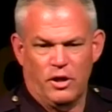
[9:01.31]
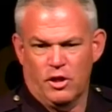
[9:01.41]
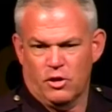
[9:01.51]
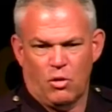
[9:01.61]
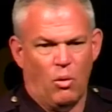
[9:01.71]

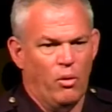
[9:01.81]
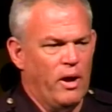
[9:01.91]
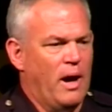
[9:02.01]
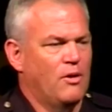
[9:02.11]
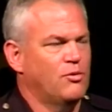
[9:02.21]
at the
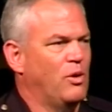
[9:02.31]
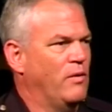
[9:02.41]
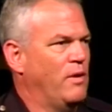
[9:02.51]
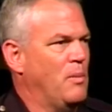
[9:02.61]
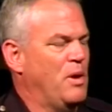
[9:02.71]
courthouse,
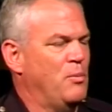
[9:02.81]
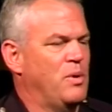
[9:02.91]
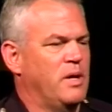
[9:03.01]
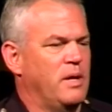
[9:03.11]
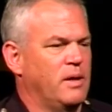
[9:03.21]
whatever that may
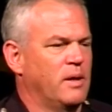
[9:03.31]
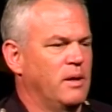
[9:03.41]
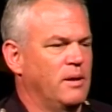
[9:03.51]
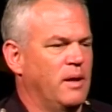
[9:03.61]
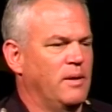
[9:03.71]
be.
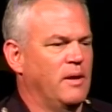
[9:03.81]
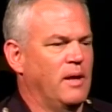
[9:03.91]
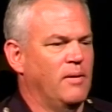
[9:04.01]
And, and then